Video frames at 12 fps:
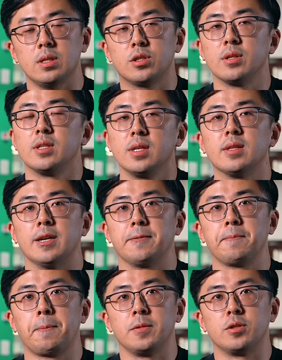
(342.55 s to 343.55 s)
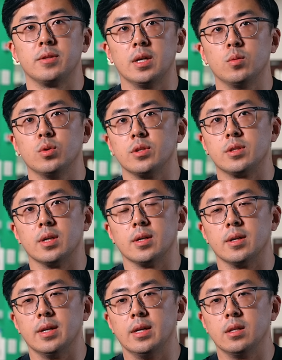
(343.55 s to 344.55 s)
So they did that. So that was
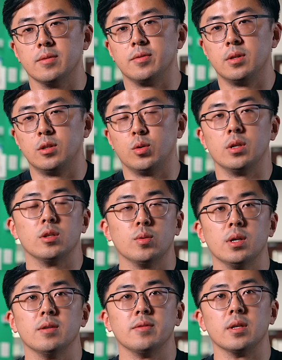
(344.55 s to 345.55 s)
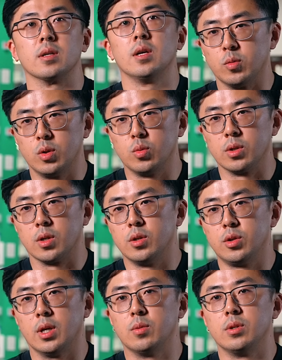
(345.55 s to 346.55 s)
uh, end of 2012. Like we would go to
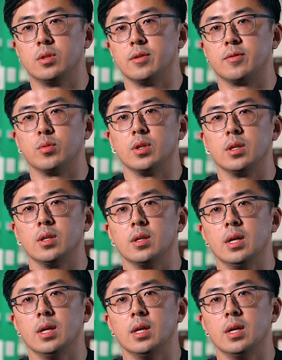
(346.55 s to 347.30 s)
A123